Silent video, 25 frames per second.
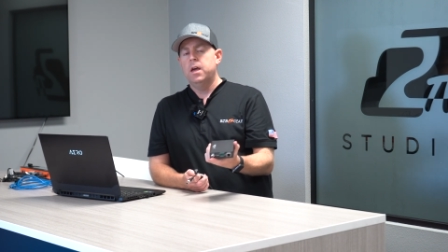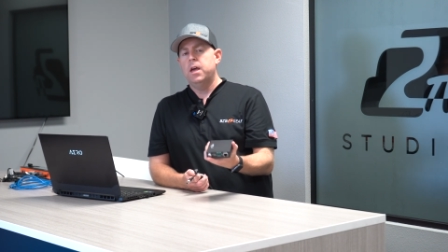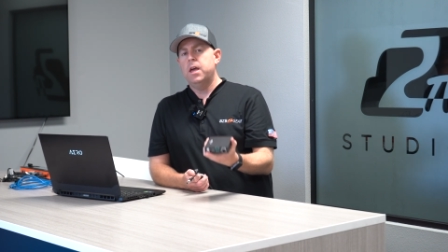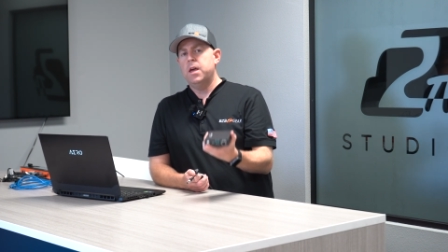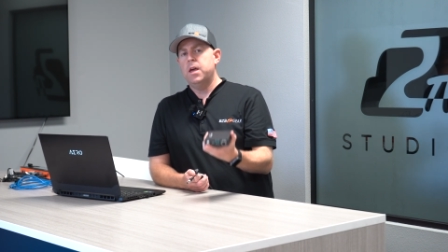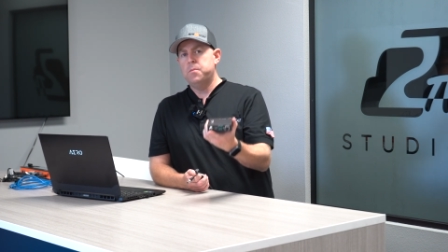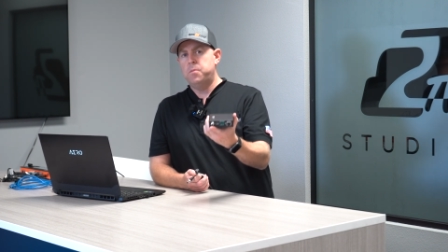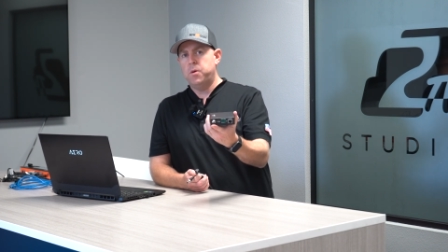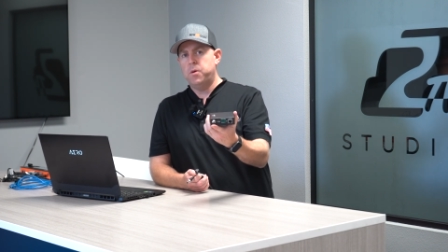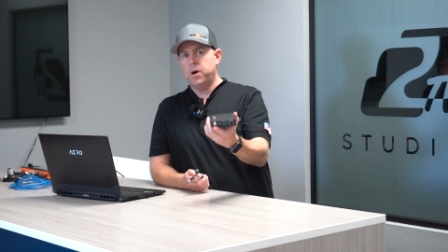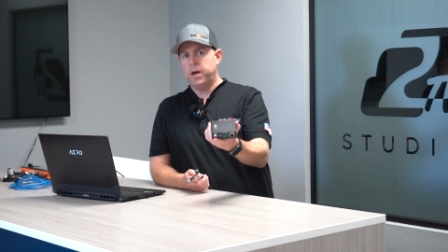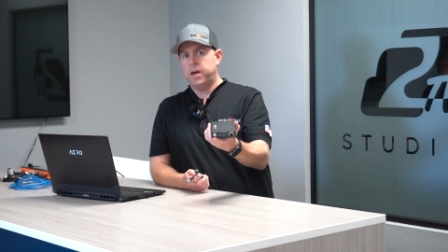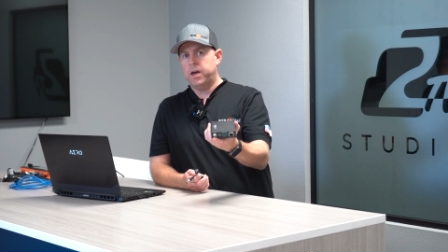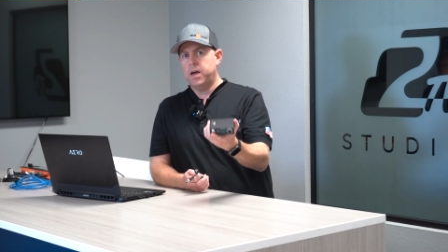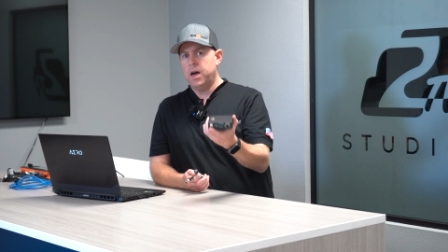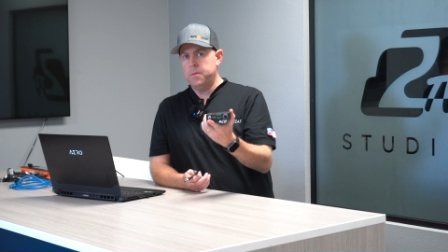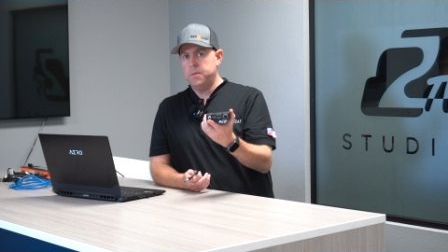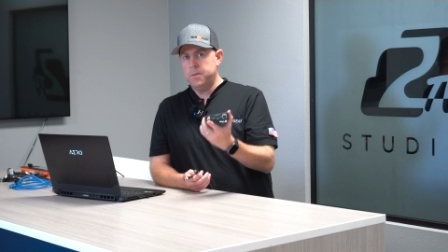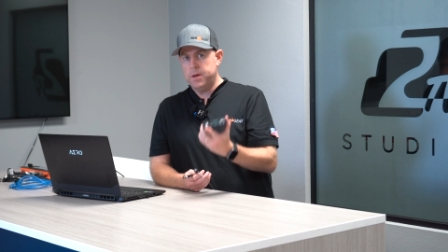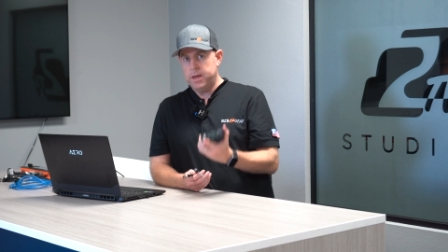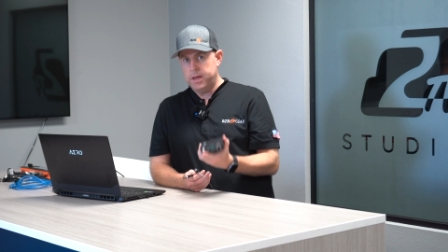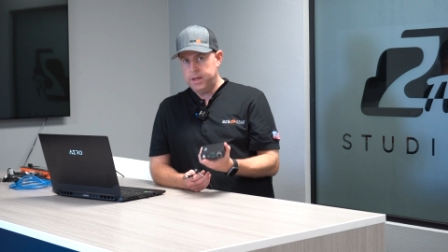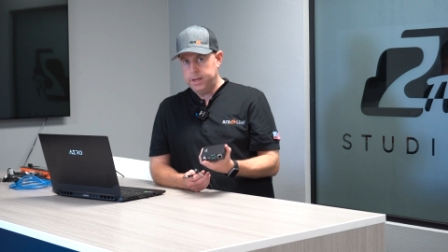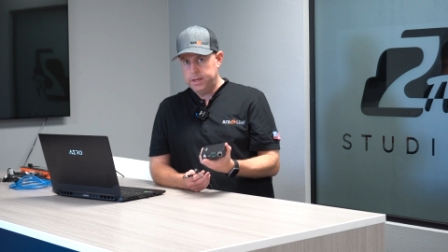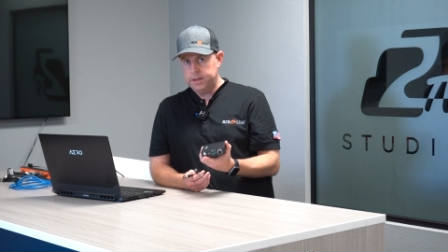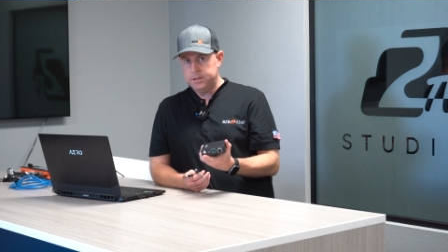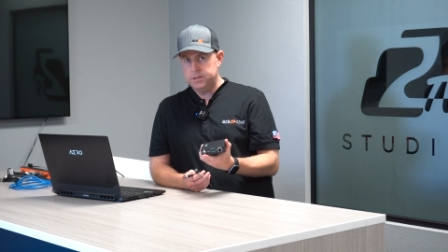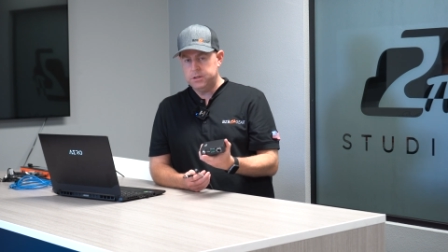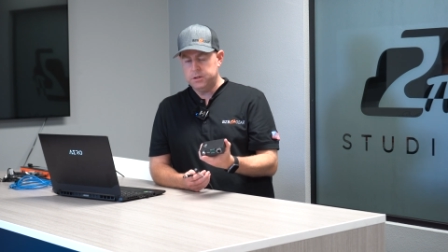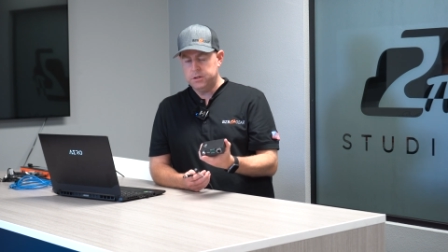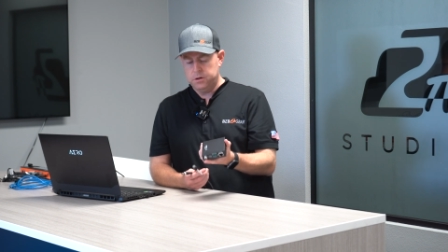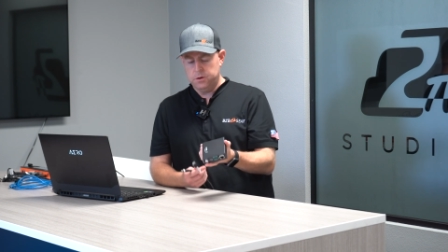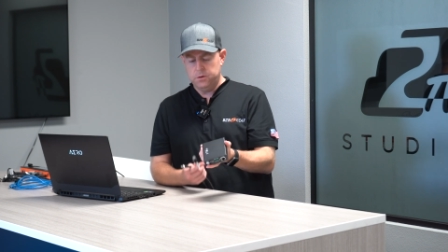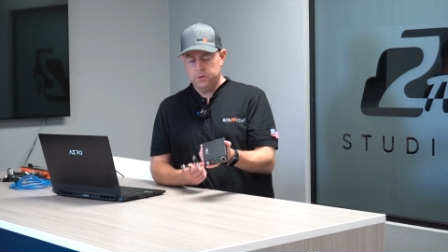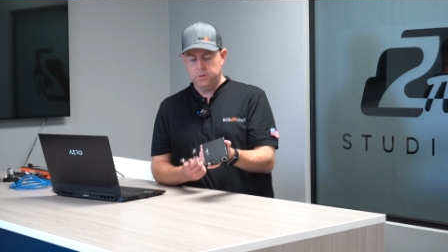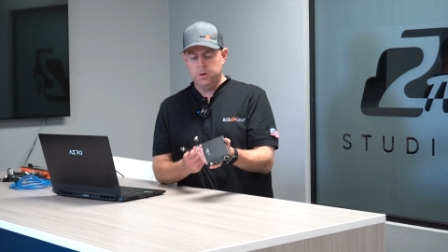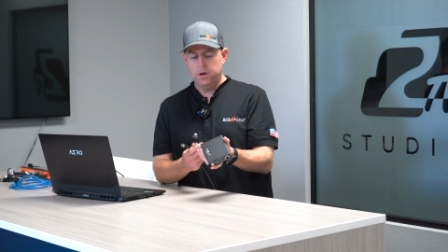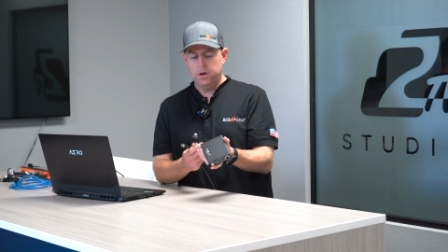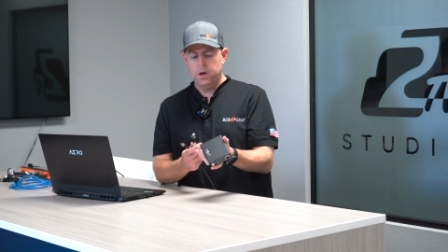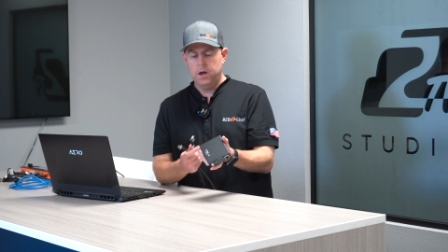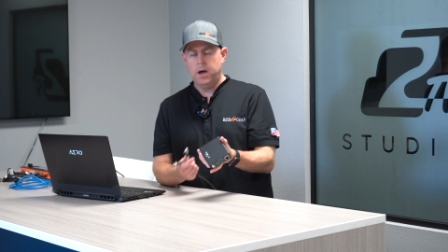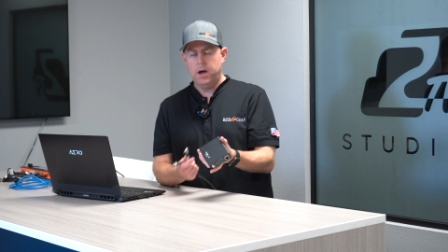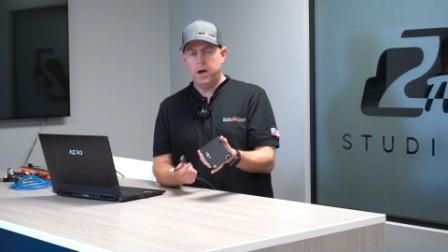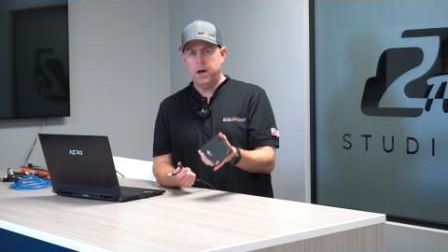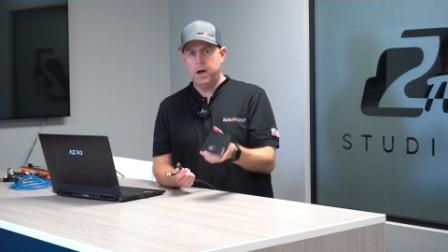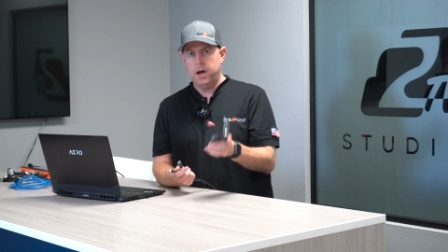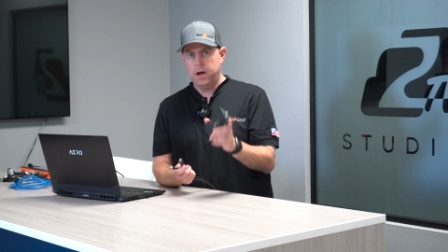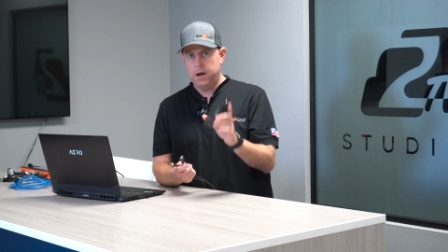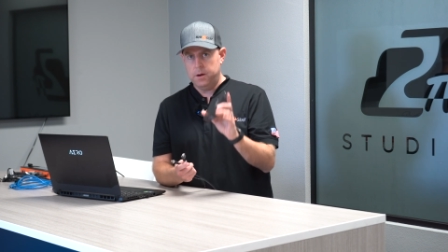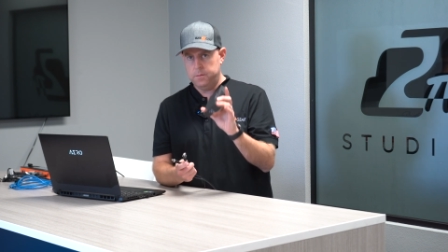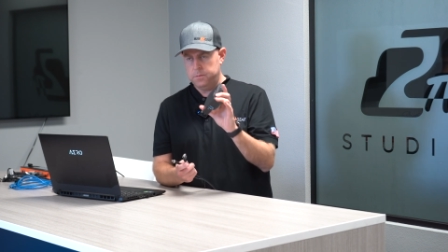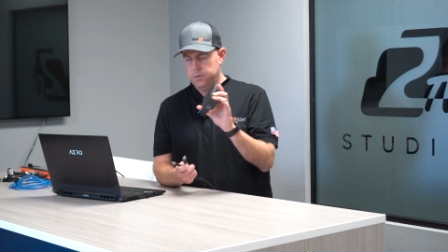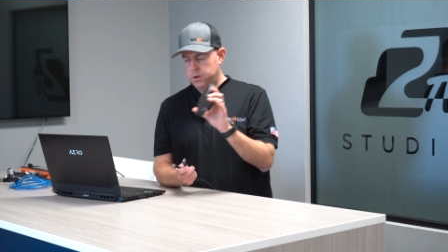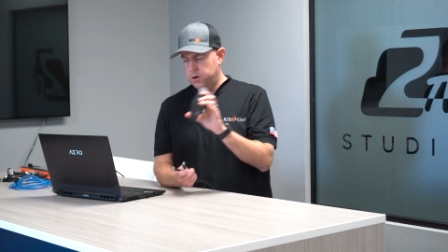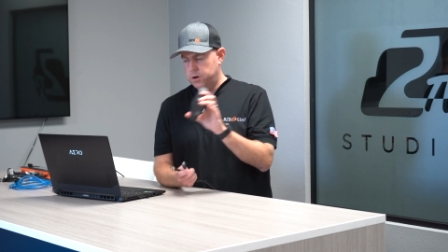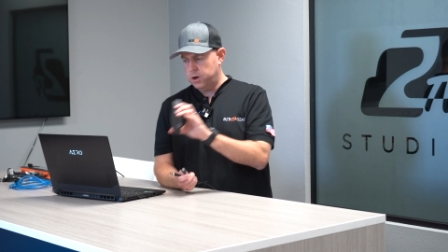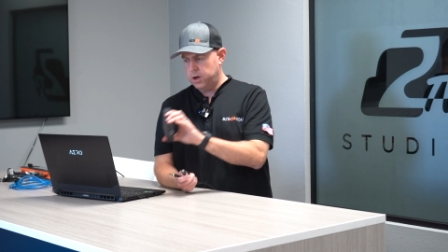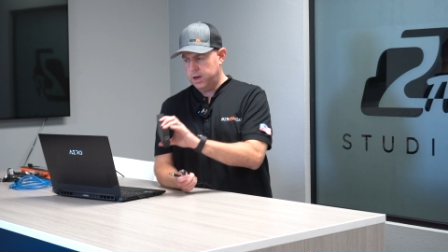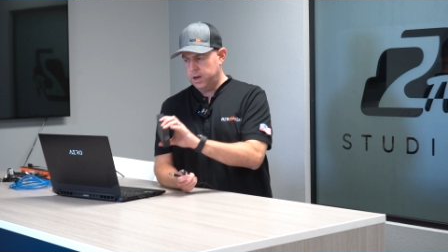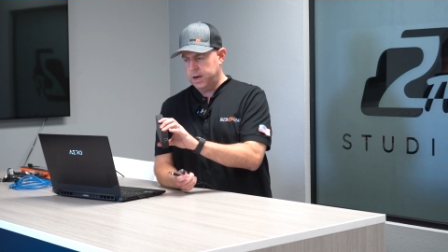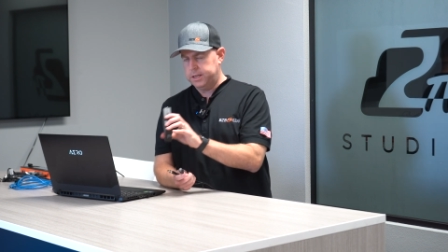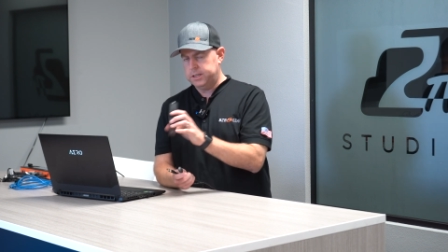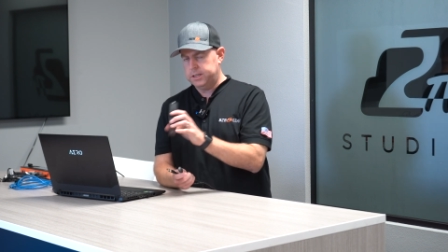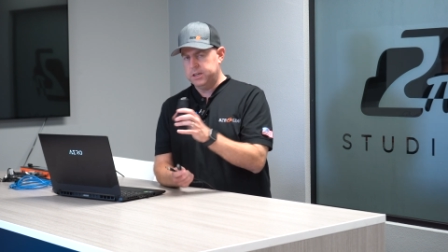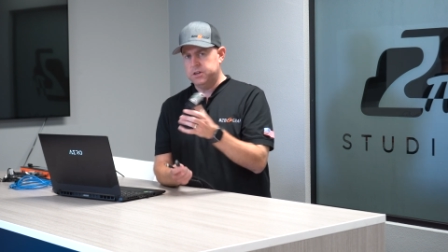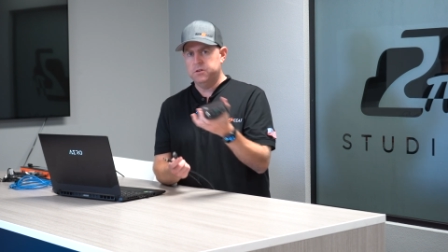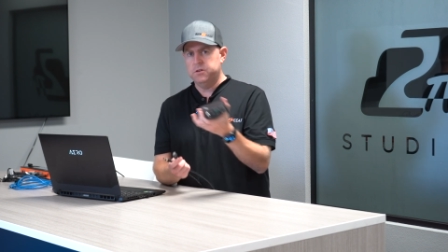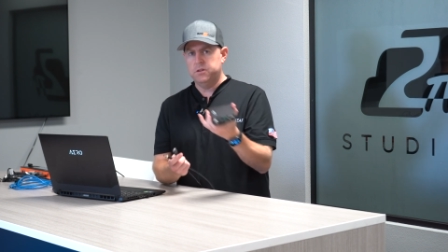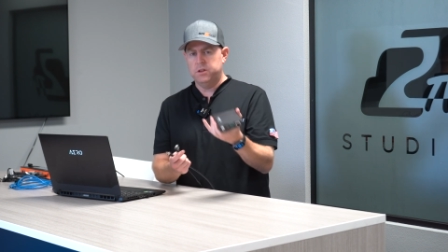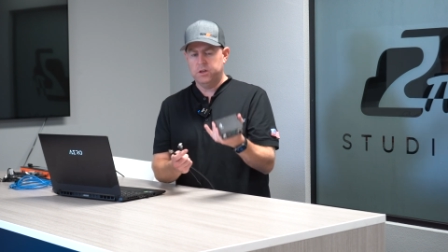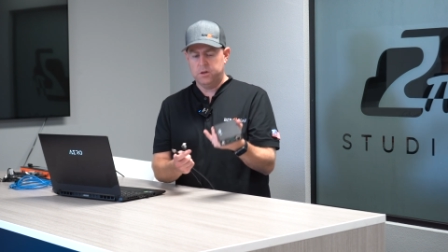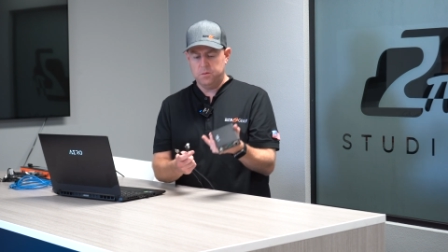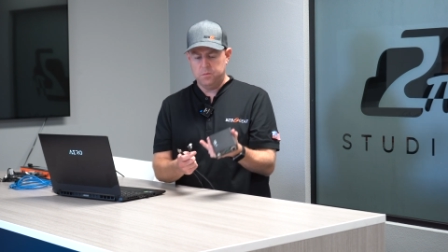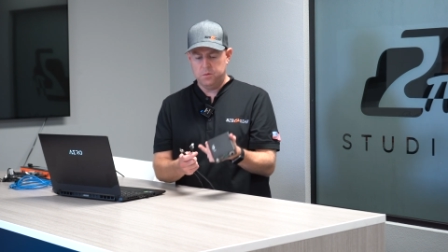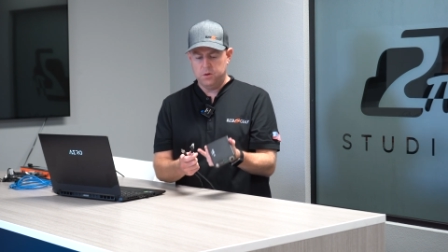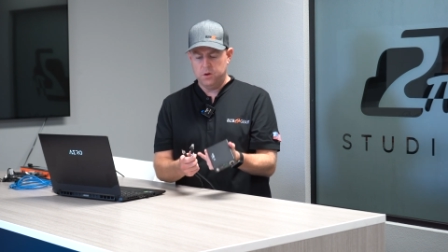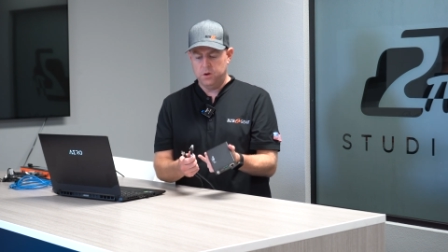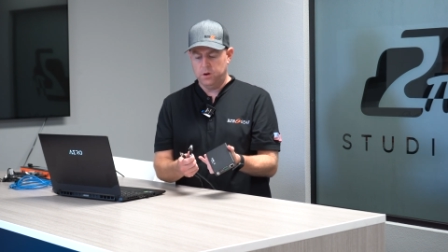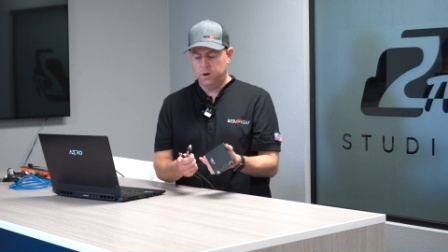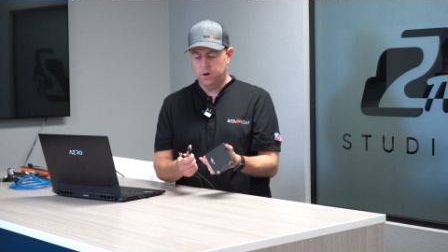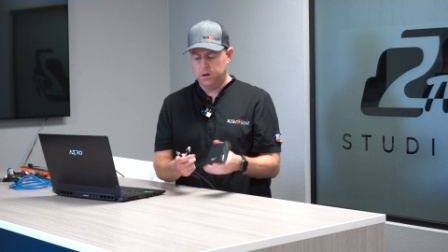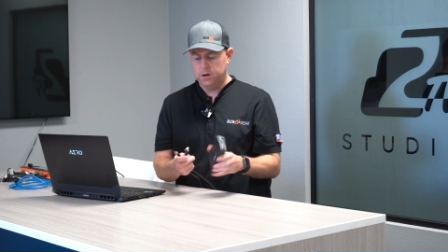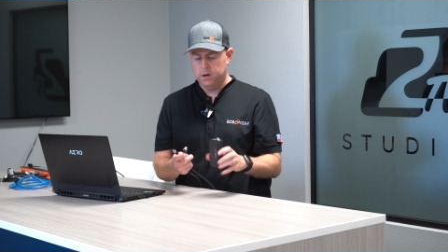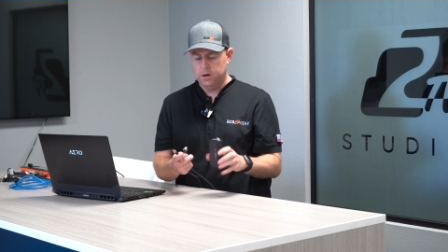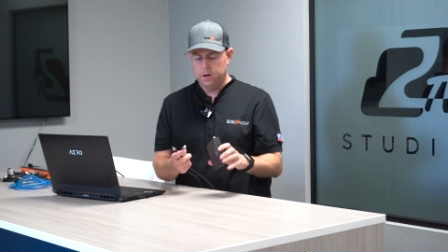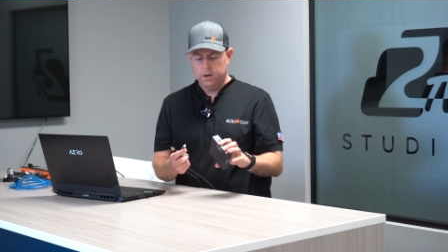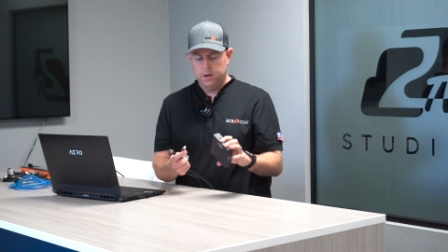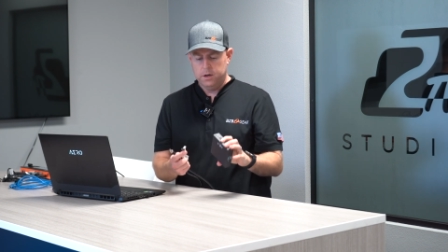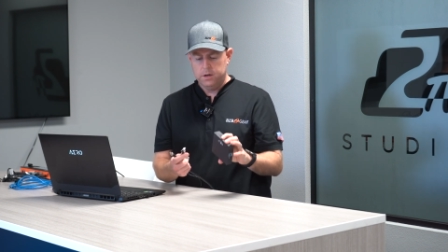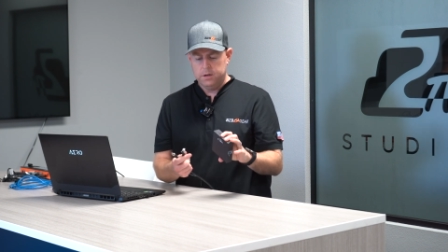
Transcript: input come into. You connect it to the computer.